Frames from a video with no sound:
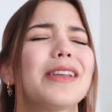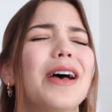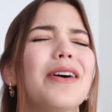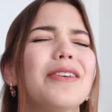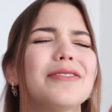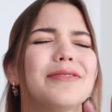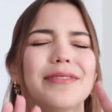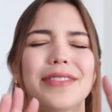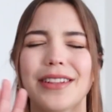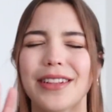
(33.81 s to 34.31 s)

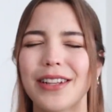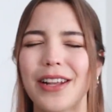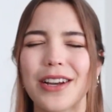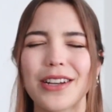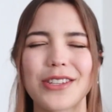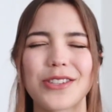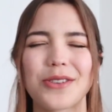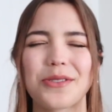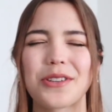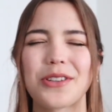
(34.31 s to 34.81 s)
So
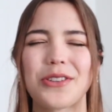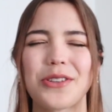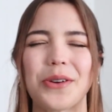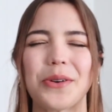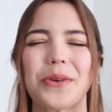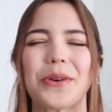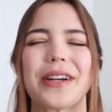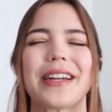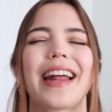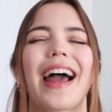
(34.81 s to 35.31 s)
long story
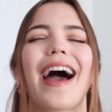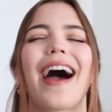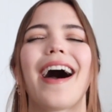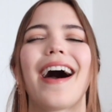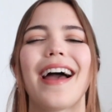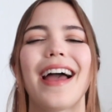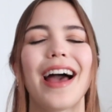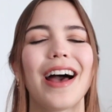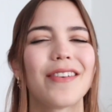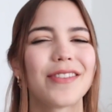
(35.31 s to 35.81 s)
short,
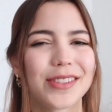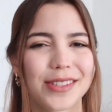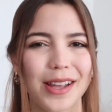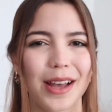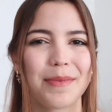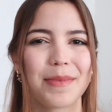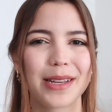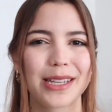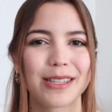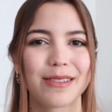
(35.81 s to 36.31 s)
I have
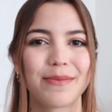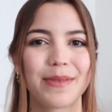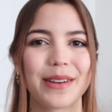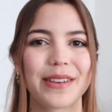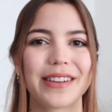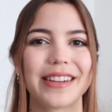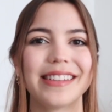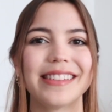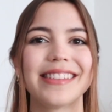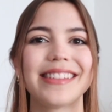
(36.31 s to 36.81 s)
some
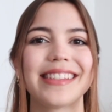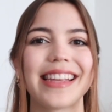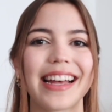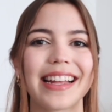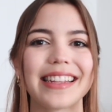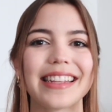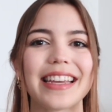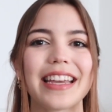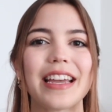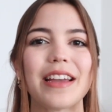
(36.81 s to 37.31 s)
experience
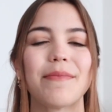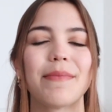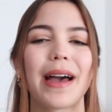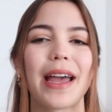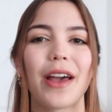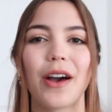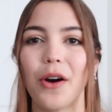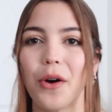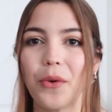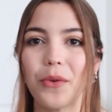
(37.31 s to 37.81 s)
selling
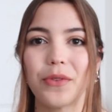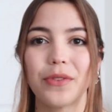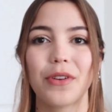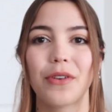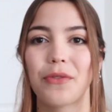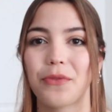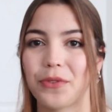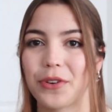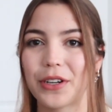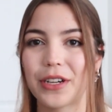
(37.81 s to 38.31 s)
my own
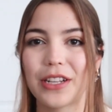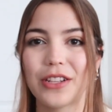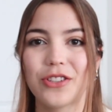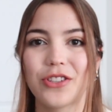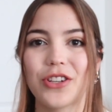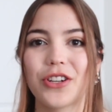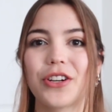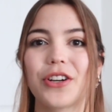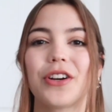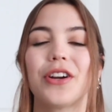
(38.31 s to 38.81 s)

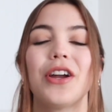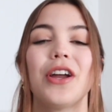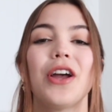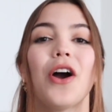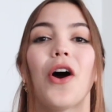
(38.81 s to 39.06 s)
furniture